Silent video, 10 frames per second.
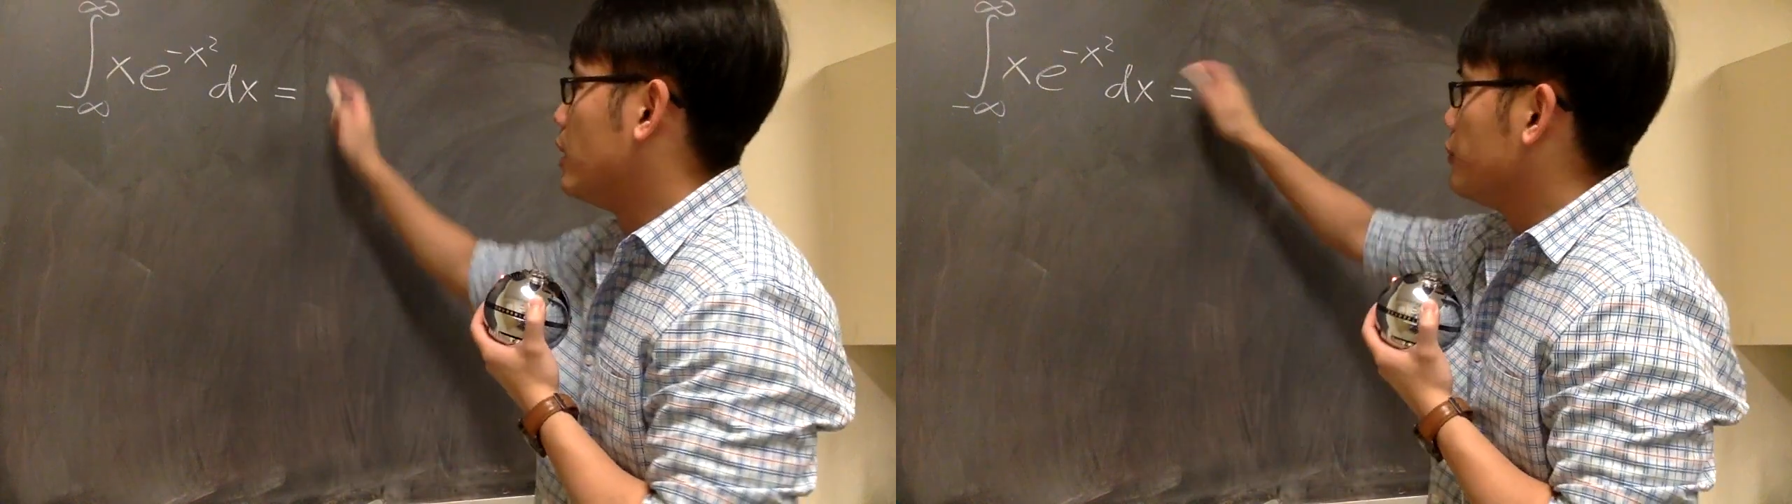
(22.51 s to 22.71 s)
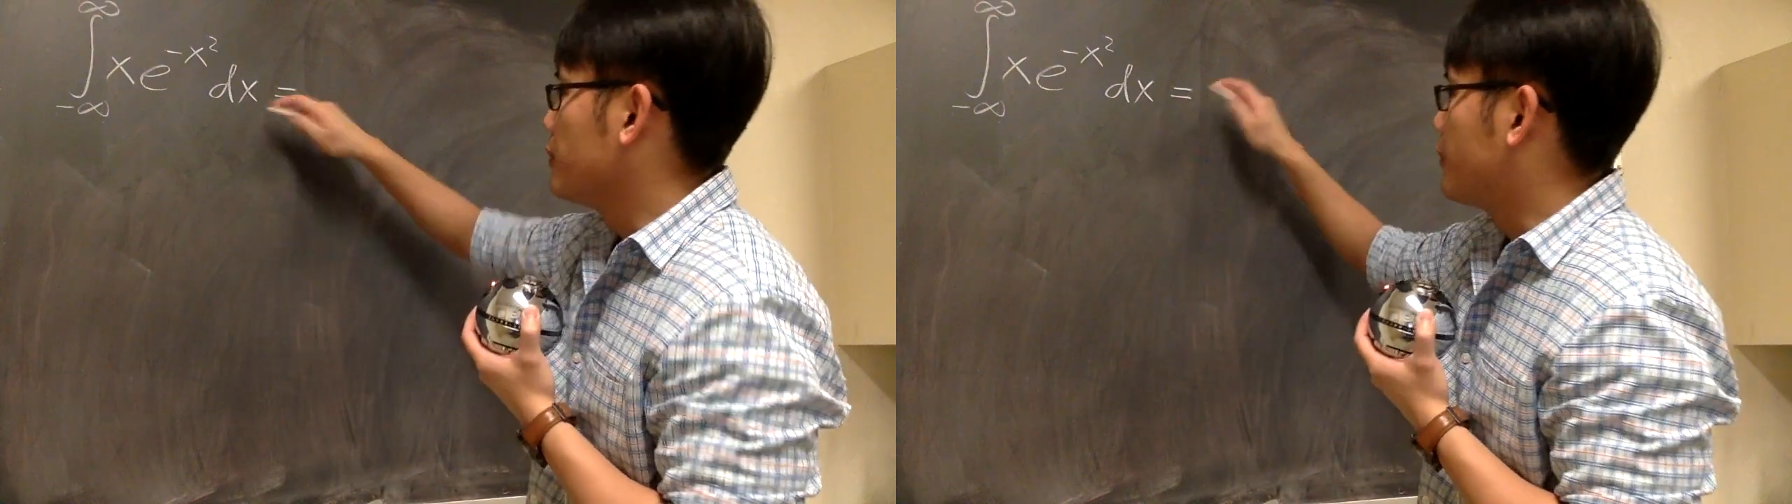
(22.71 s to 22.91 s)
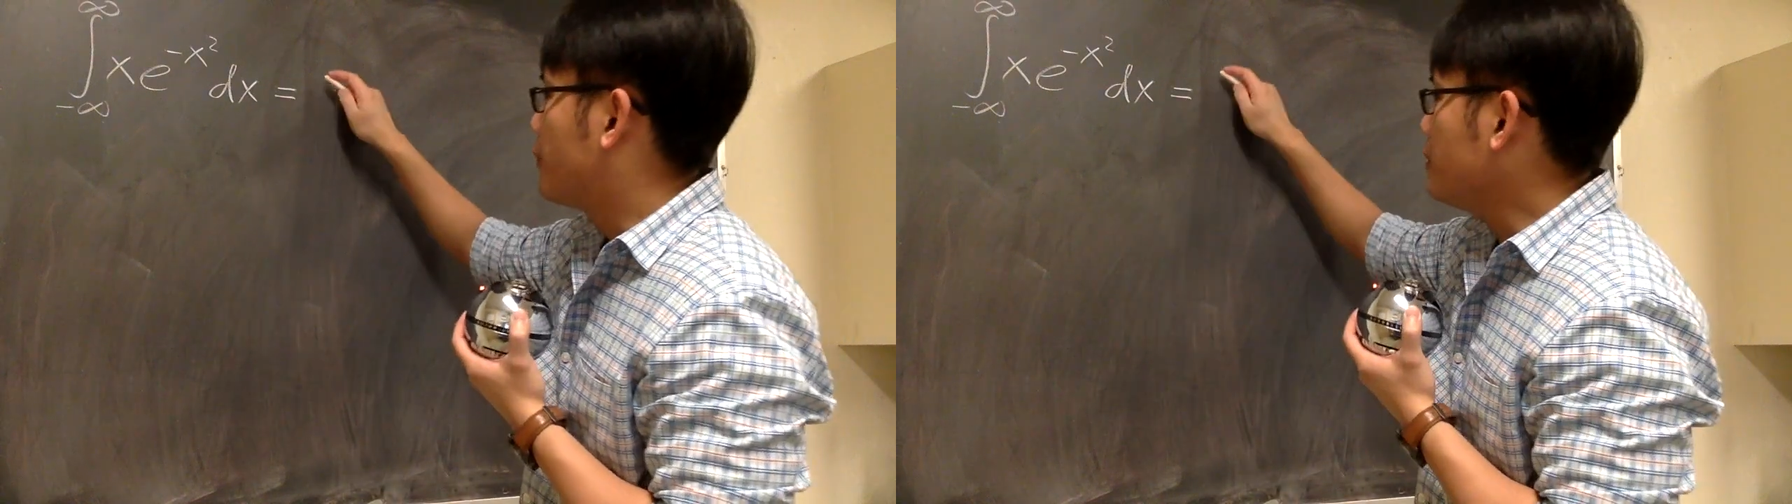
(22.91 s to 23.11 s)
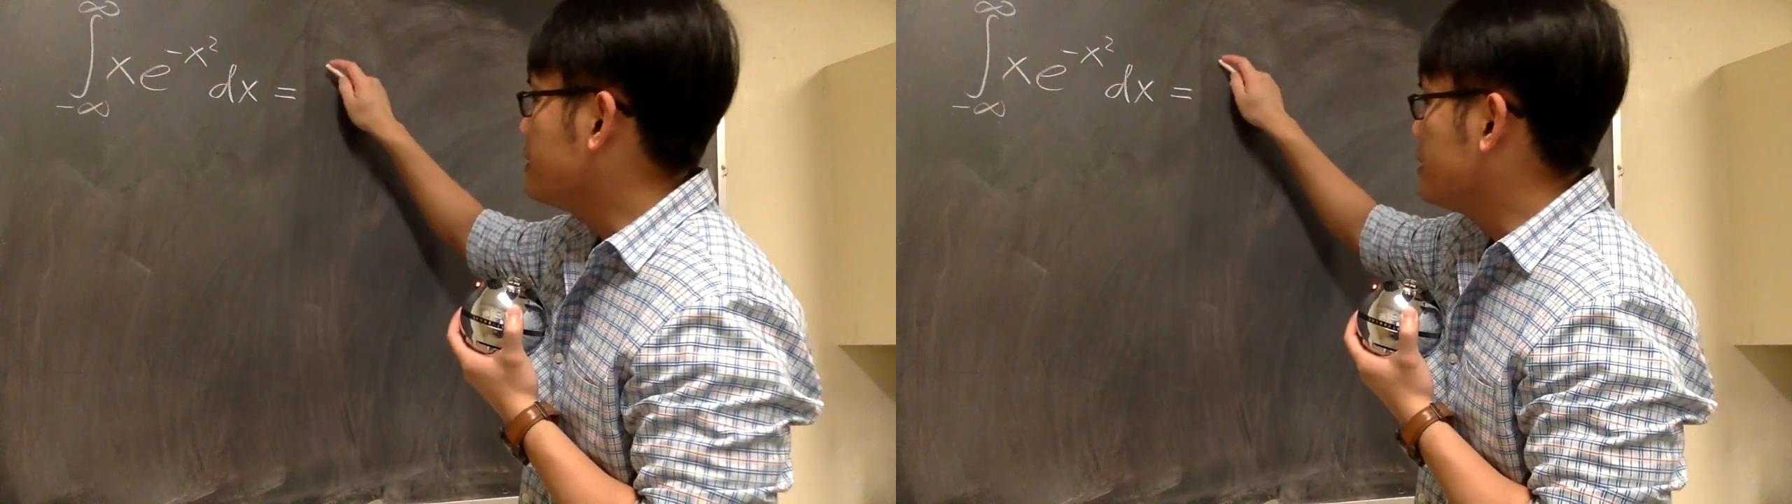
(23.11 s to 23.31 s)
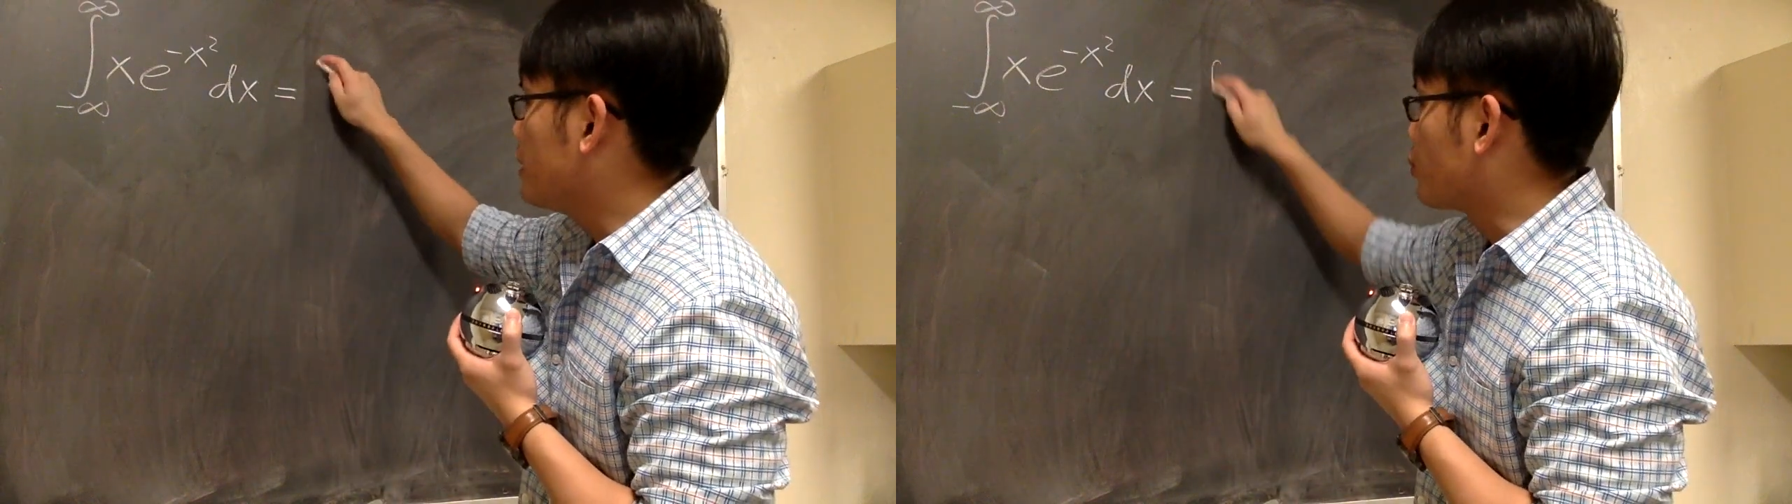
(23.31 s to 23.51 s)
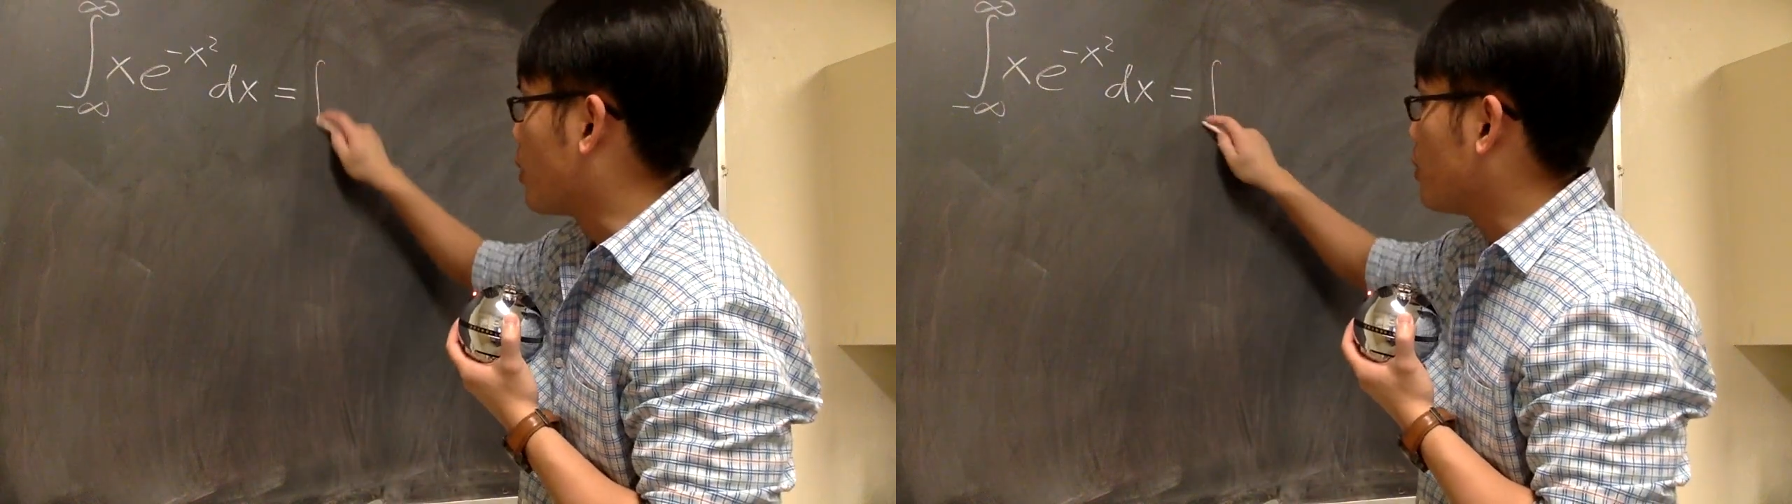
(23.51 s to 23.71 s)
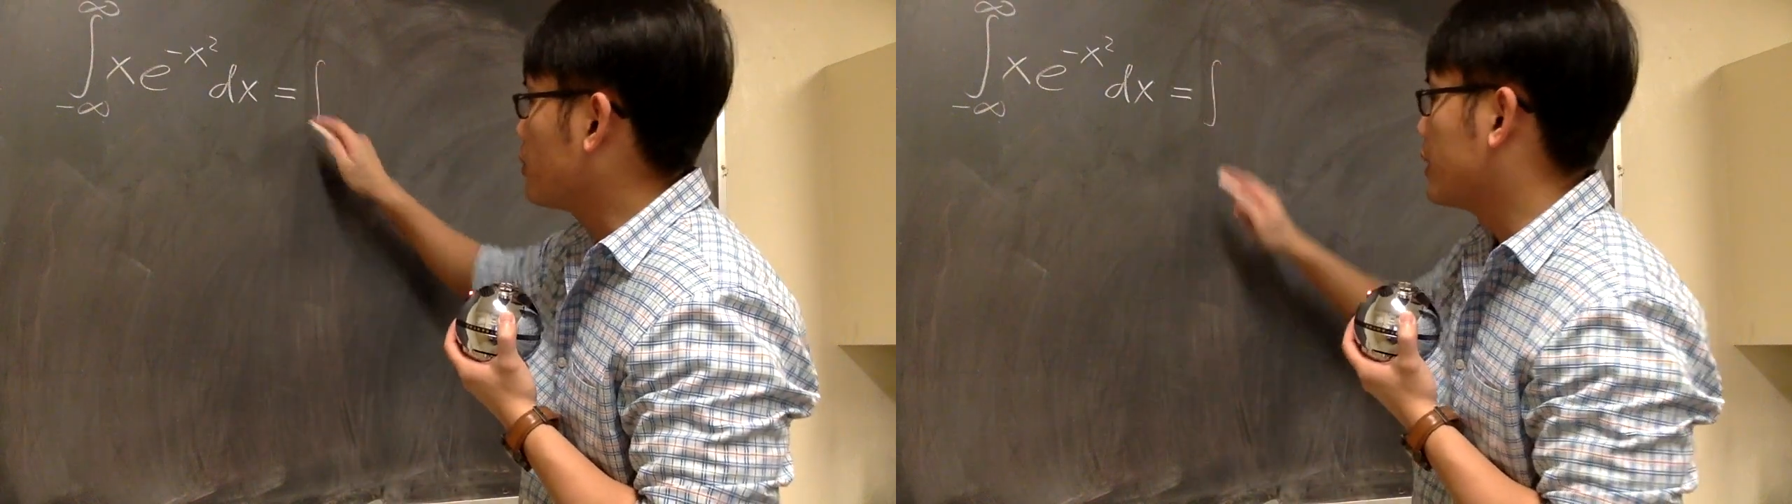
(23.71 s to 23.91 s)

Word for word: For the first integral